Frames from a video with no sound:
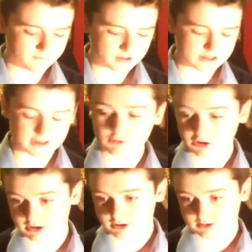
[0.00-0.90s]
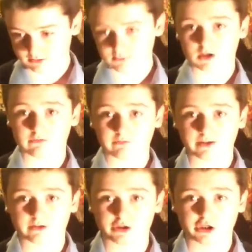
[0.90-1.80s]
similar to something I'm
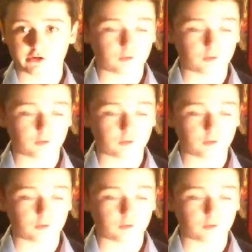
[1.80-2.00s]
about to show you